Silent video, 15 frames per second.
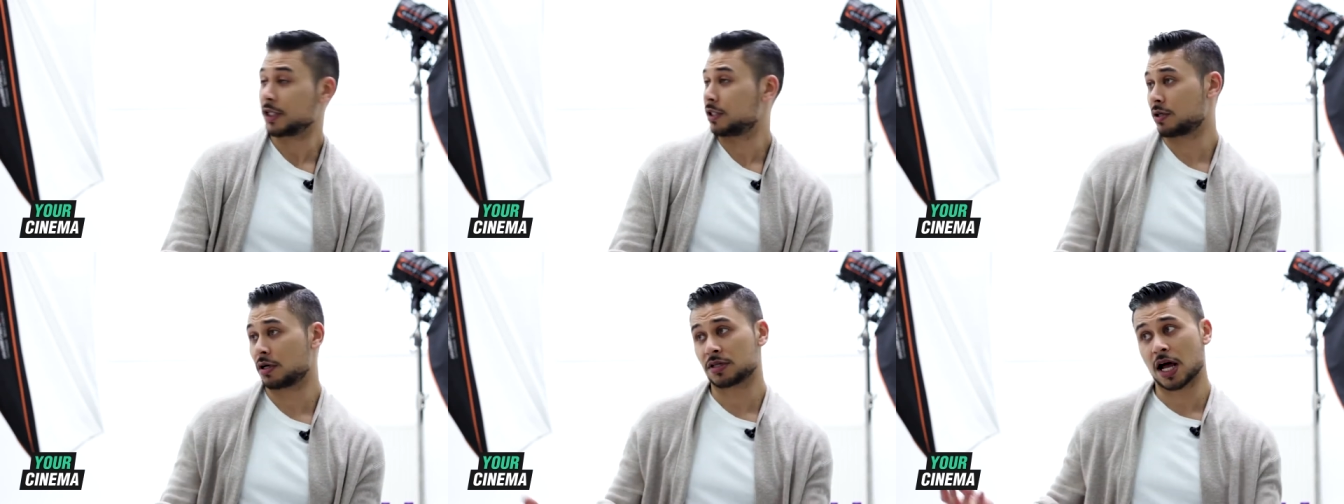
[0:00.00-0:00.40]

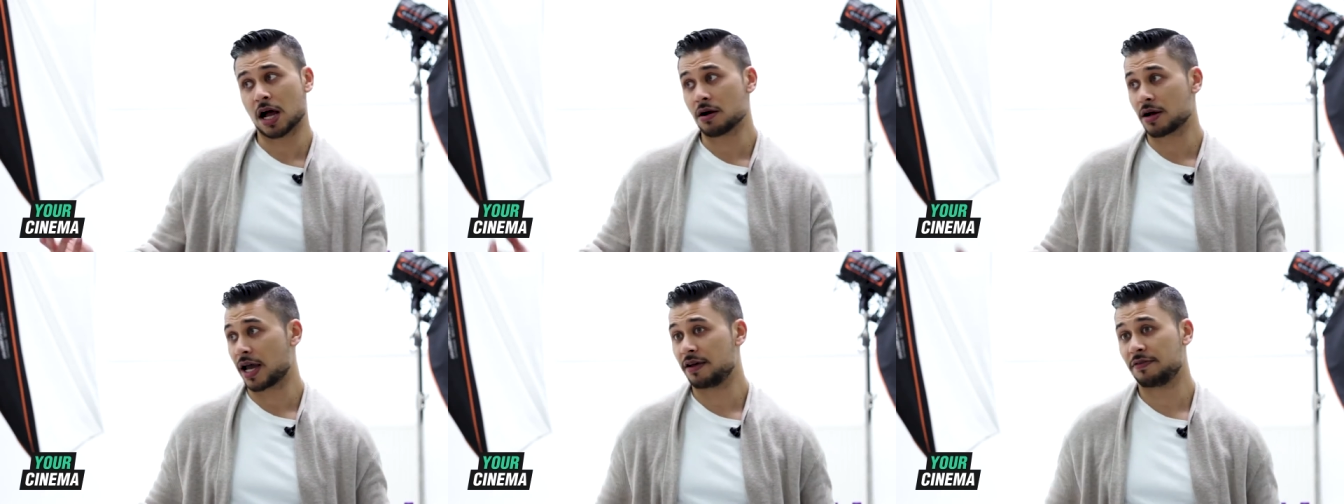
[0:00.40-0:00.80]
So I was
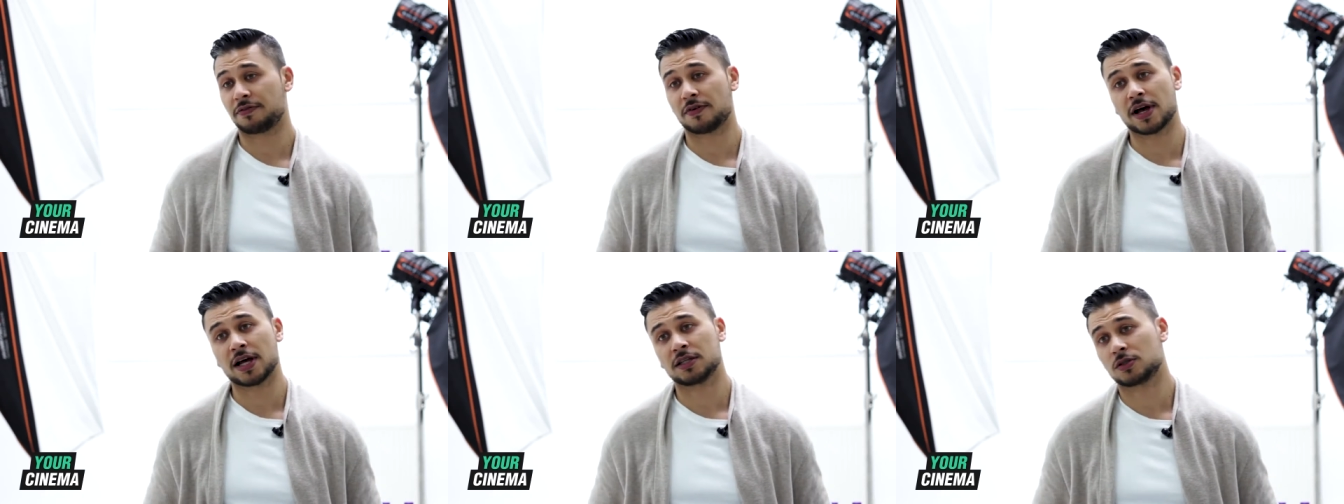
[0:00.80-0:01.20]
like, okay,
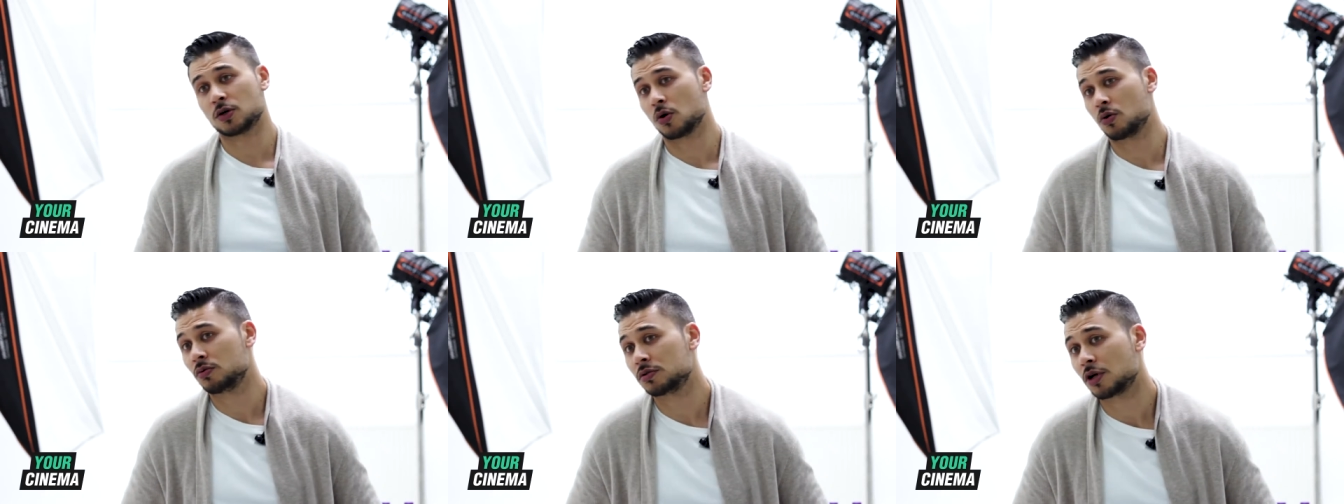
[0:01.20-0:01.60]
fine,
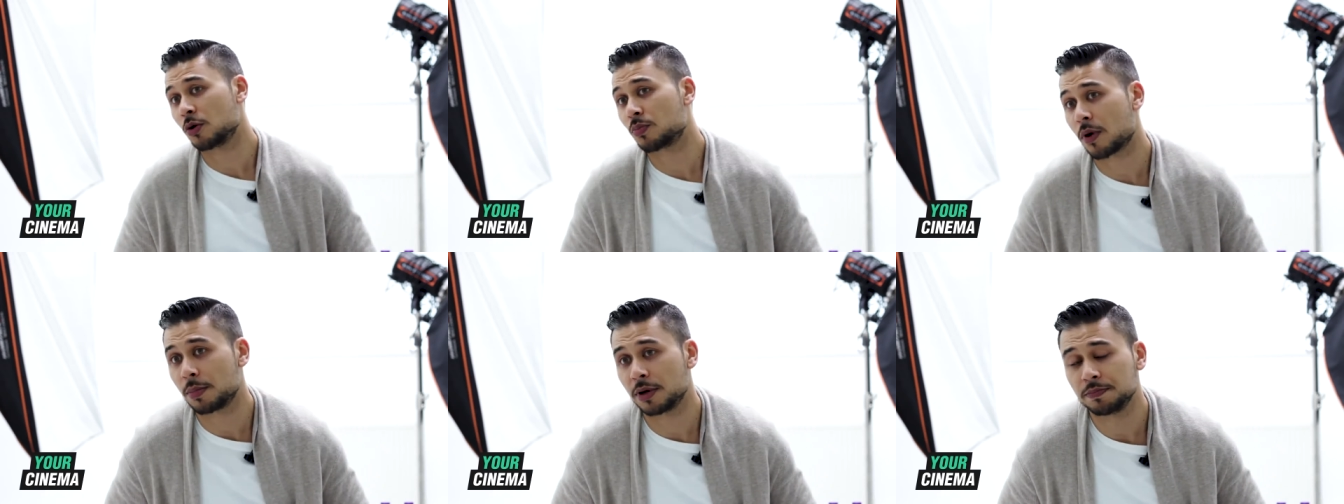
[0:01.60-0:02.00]
cool, no
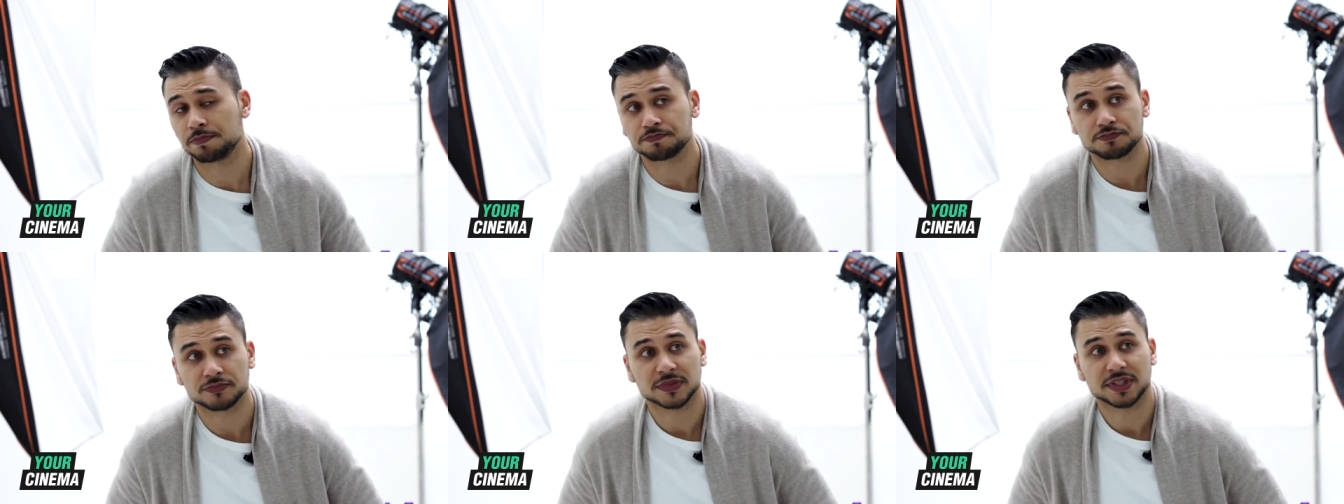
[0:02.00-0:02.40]

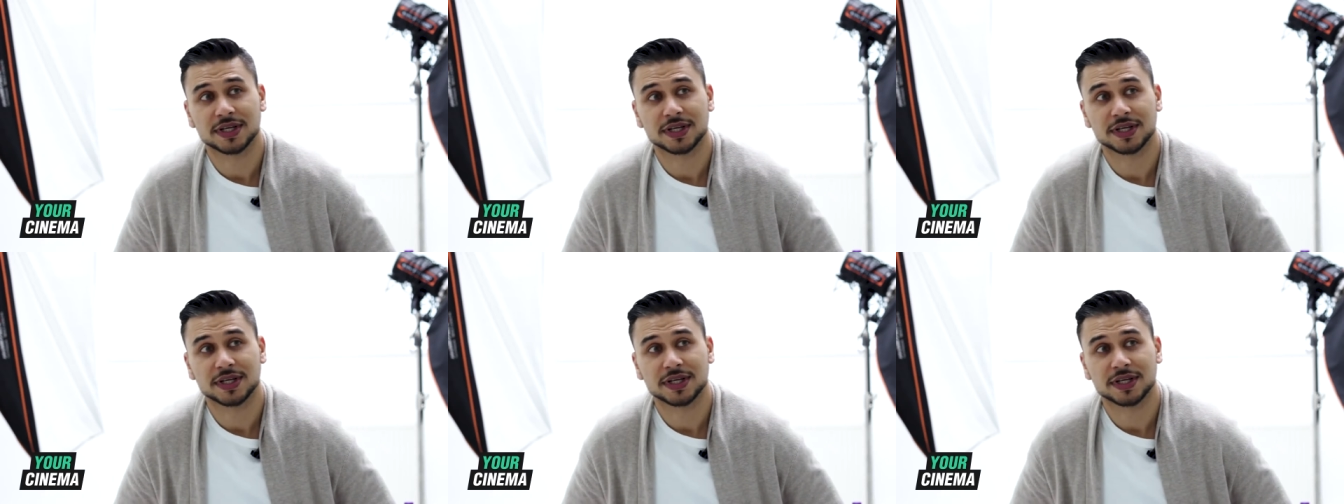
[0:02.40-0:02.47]
problem.